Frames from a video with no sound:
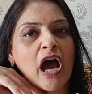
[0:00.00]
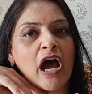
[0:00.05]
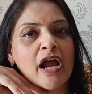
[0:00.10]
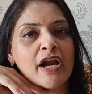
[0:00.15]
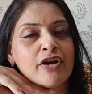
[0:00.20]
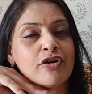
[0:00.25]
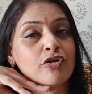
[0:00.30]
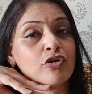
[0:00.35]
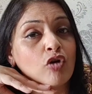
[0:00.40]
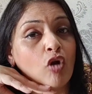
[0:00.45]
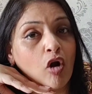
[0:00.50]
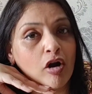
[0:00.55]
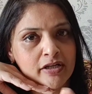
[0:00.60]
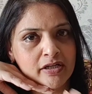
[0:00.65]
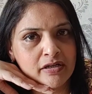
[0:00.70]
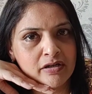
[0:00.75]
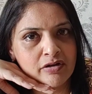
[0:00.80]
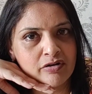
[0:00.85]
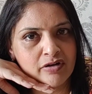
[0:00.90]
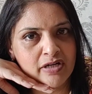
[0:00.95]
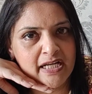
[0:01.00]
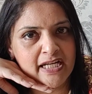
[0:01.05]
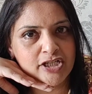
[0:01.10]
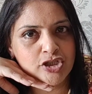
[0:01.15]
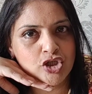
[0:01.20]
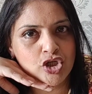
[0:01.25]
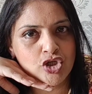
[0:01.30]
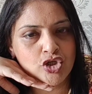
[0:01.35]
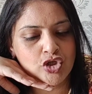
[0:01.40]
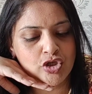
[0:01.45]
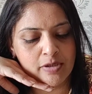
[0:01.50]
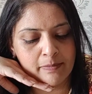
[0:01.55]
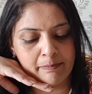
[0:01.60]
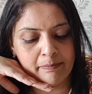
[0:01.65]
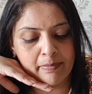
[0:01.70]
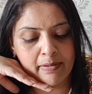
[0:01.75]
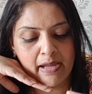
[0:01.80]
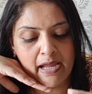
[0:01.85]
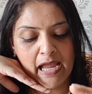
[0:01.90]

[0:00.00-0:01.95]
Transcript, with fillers: are not in a relationship